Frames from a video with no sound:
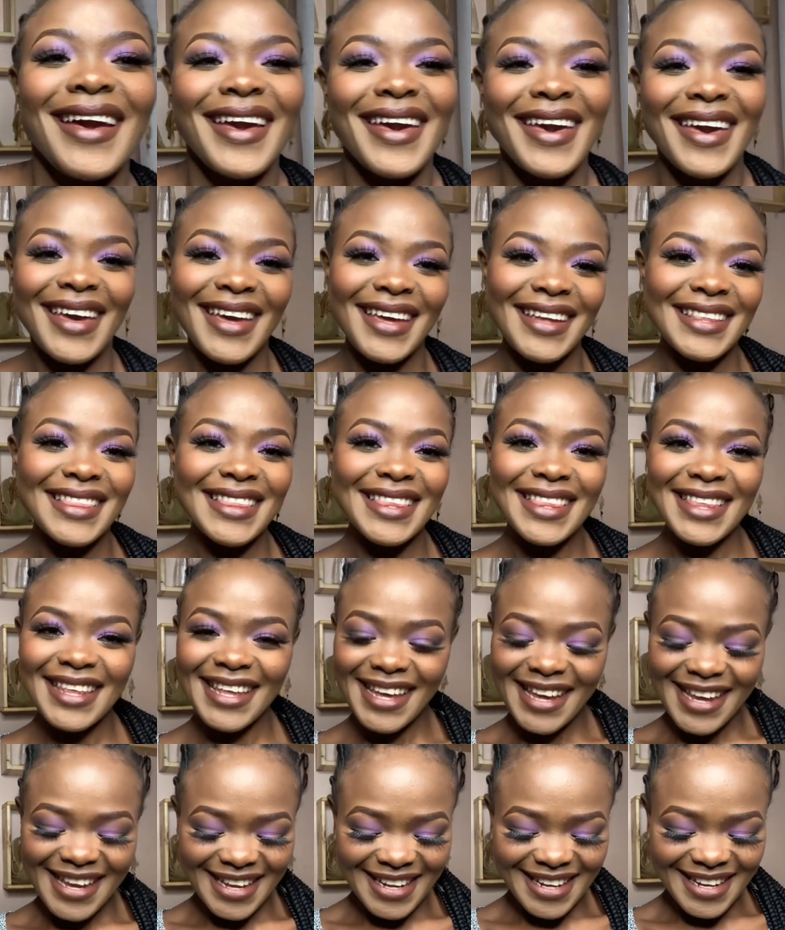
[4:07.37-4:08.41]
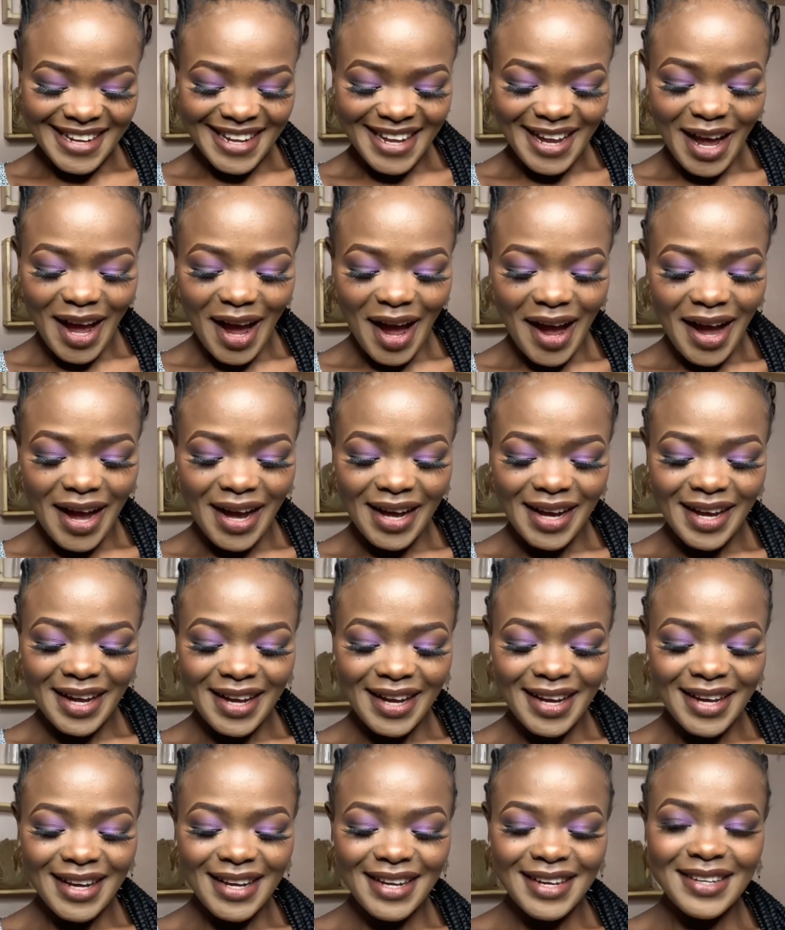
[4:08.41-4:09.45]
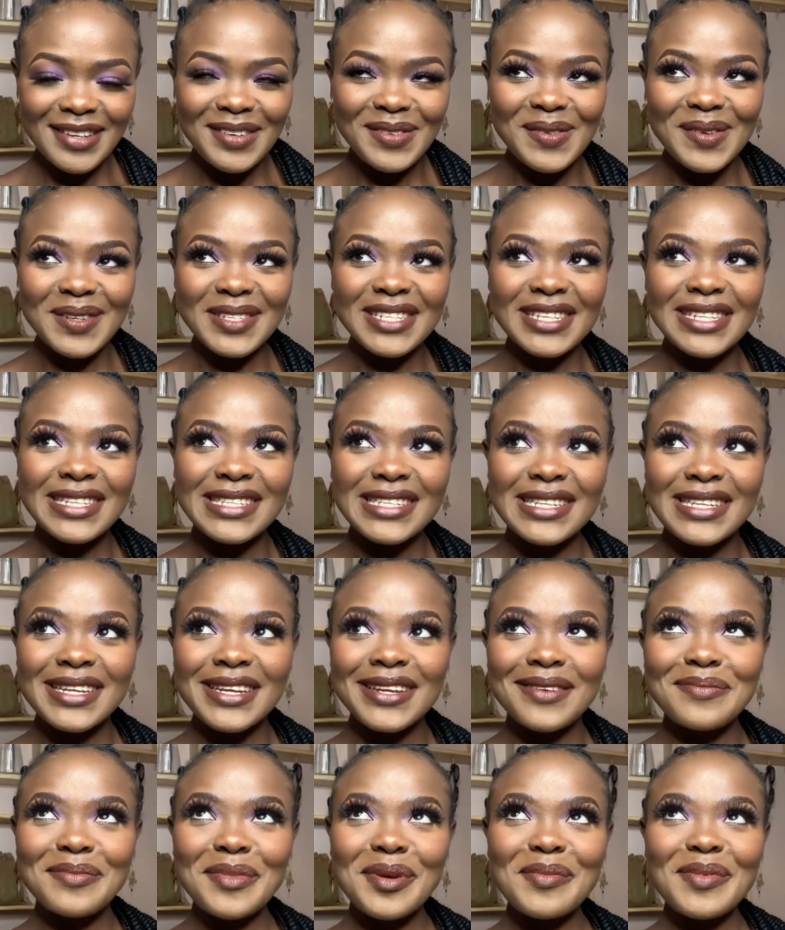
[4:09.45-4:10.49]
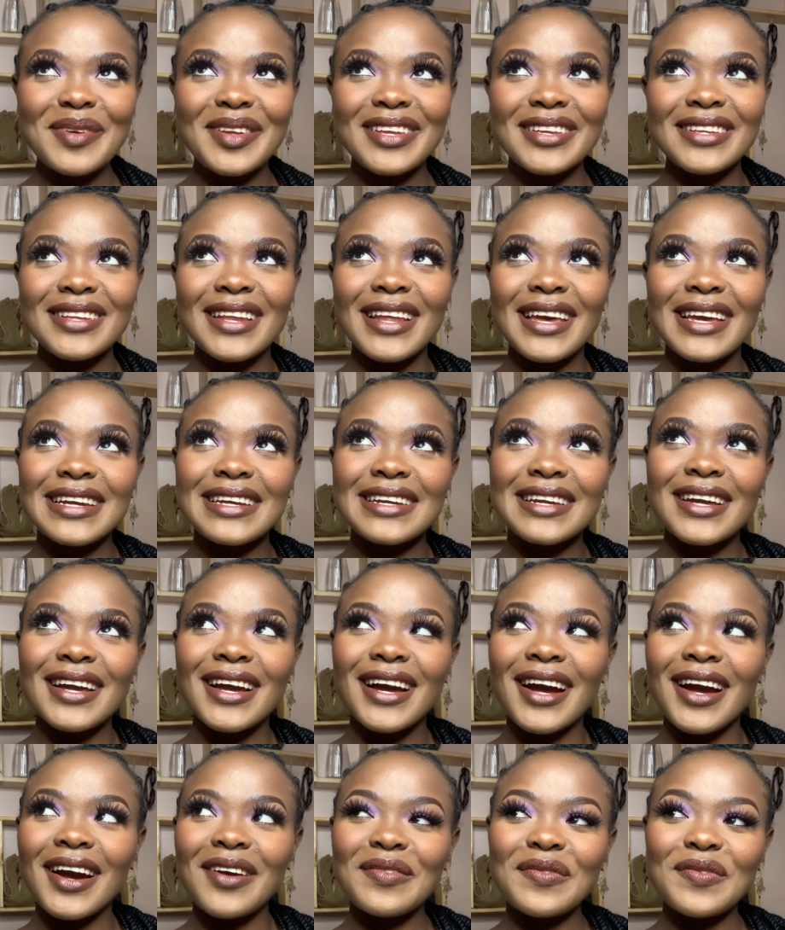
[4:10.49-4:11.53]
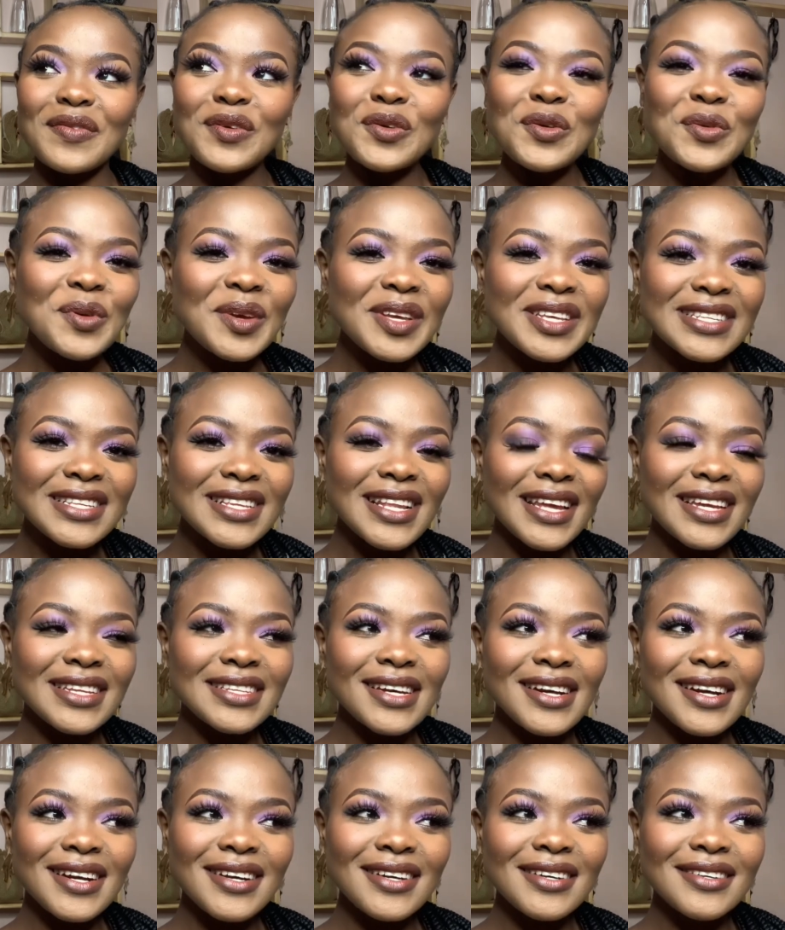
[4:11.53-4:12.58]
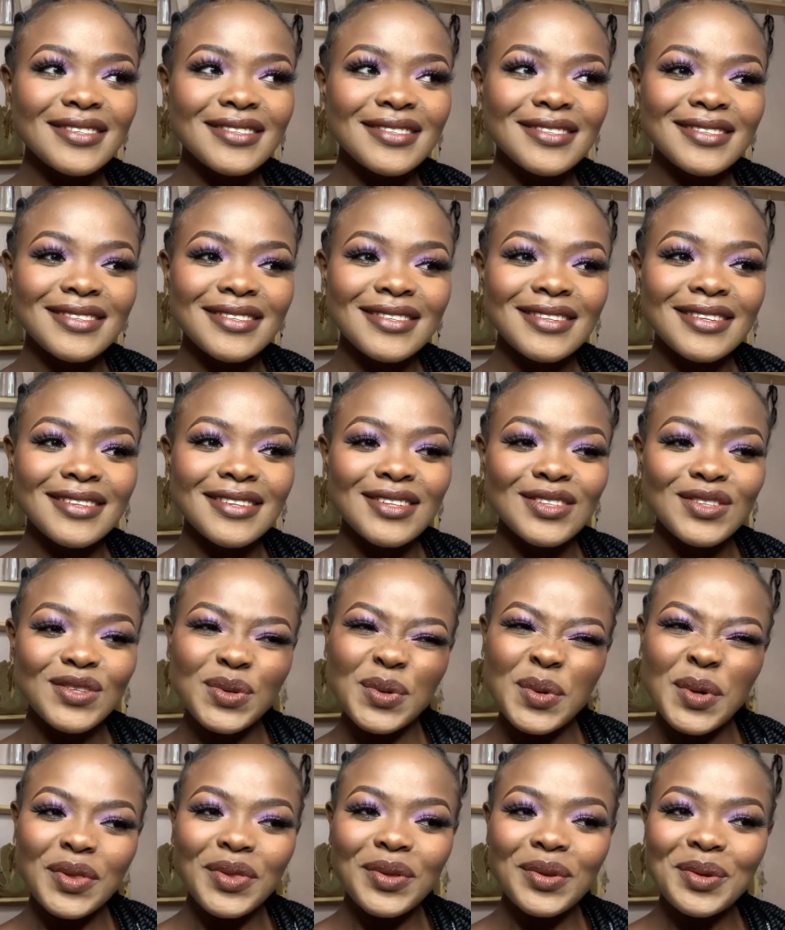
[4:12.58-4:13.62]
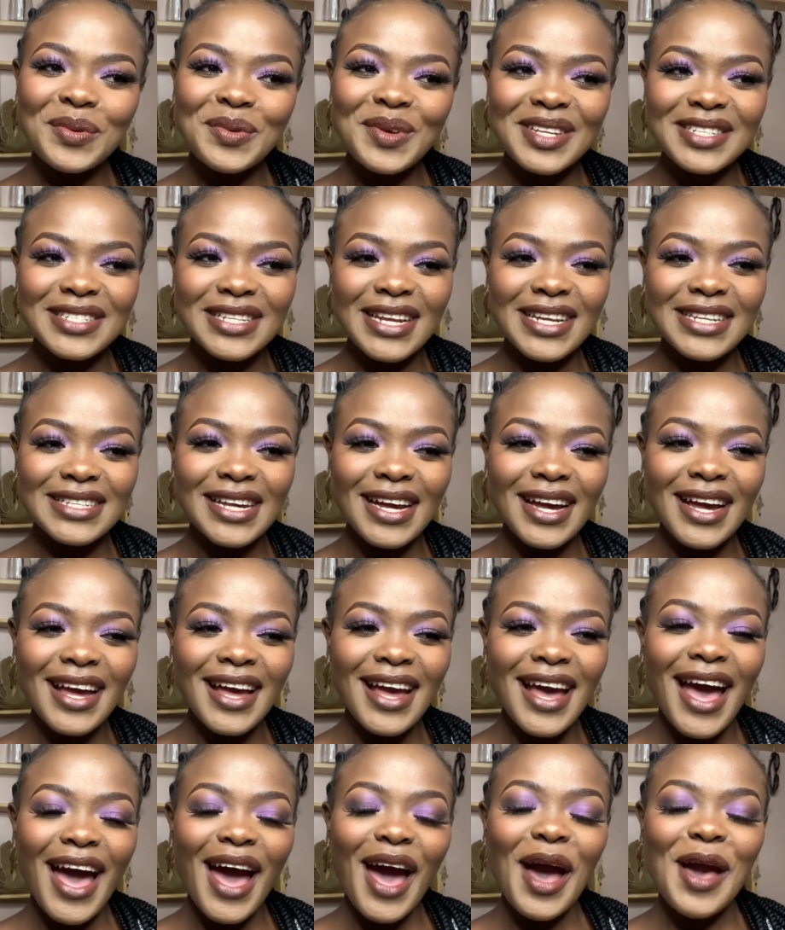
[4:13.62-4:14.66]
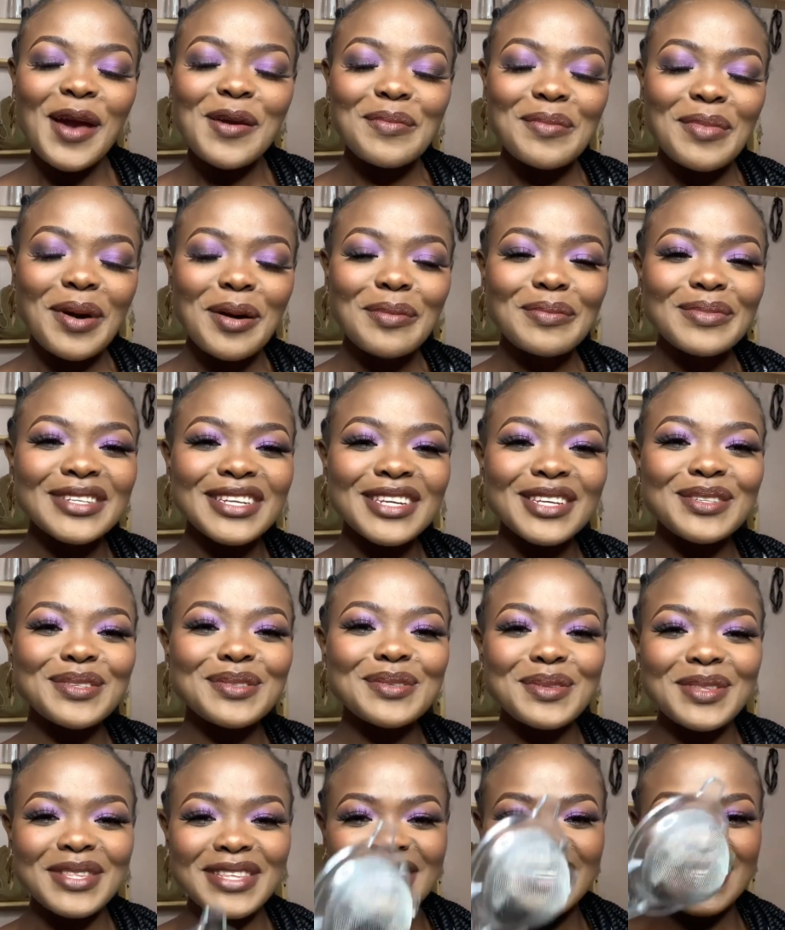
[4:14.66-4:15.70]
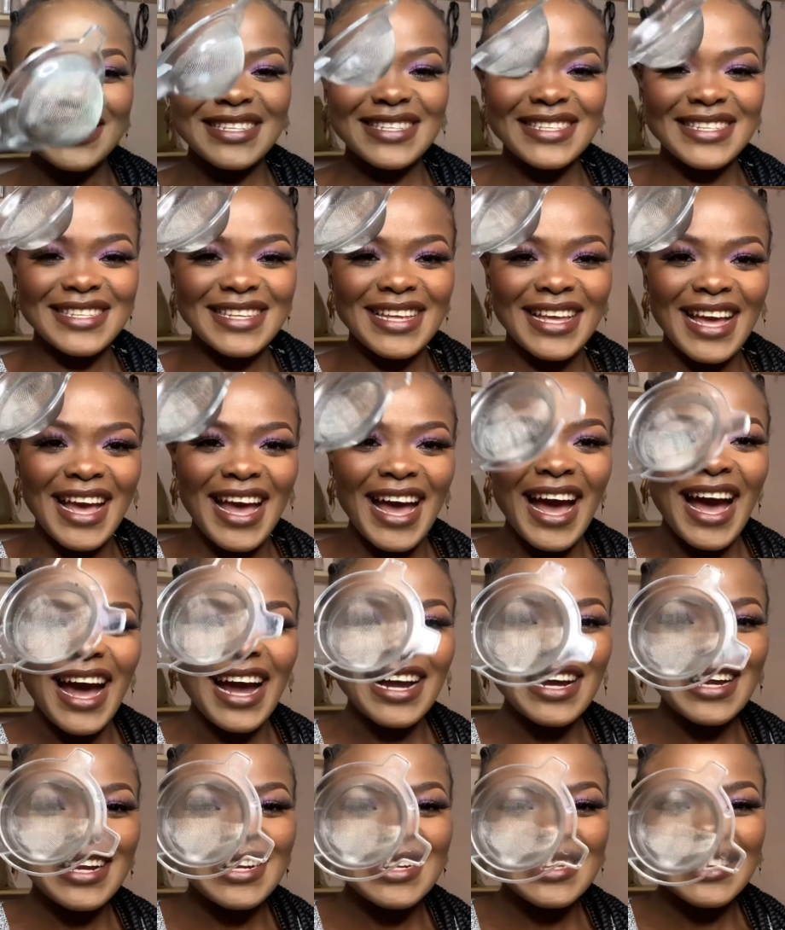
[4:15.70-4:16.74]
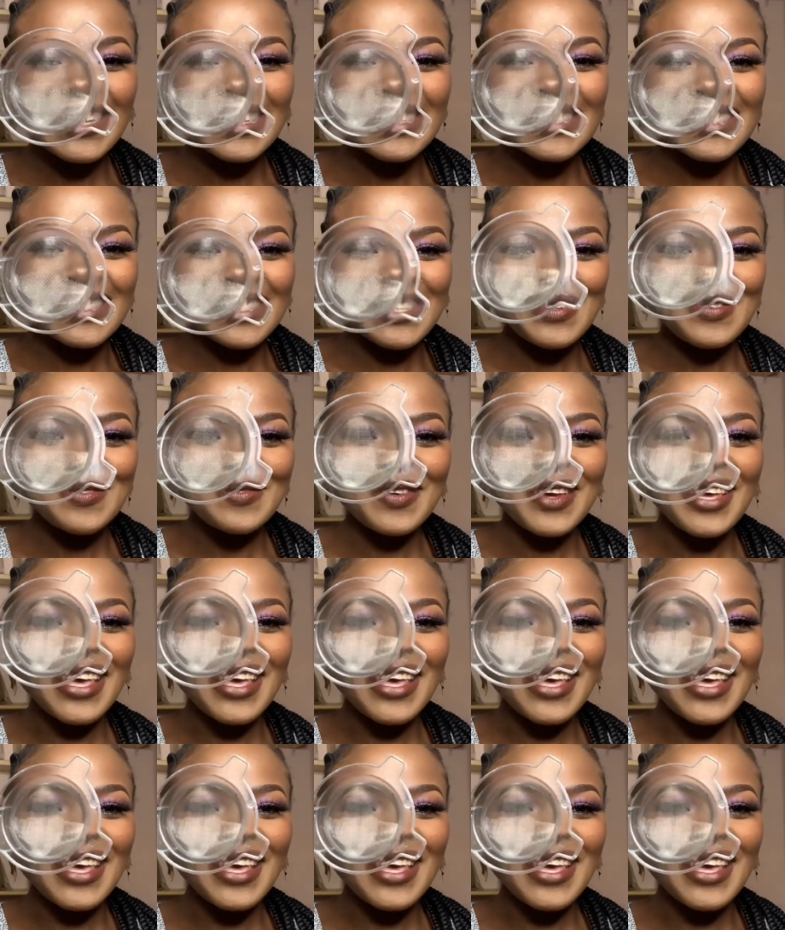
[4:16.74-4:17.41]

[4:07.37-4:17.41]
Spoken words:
And then was it maybe like a few weeks later, 2 or 3 weeks later, I bumped into this, a clear sieve.